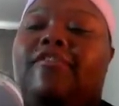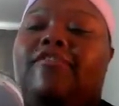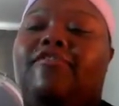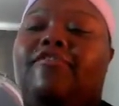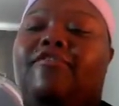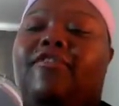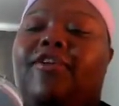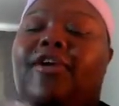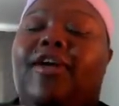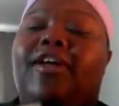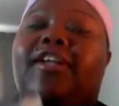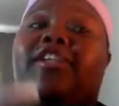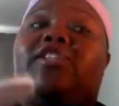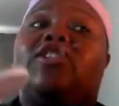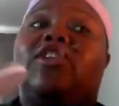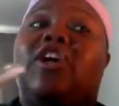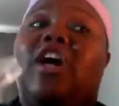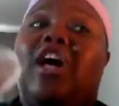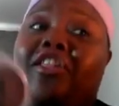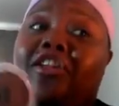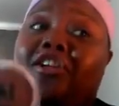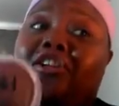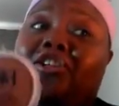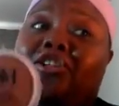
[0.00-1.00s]
for a
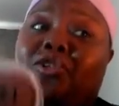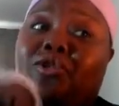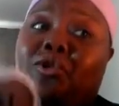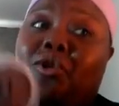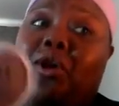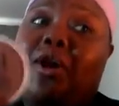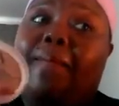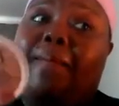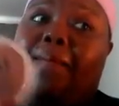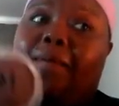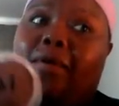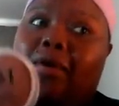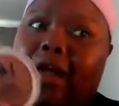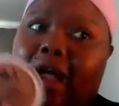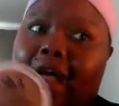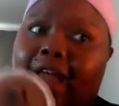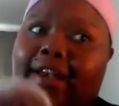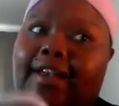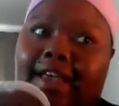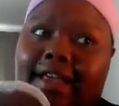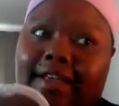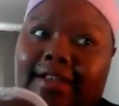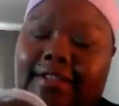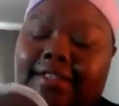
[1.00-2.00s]
dollar store
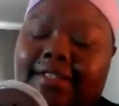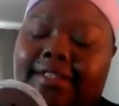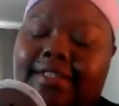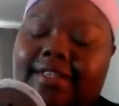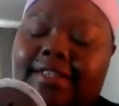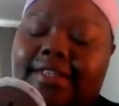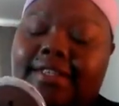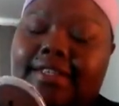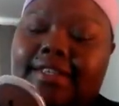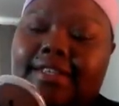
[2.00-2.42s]
product,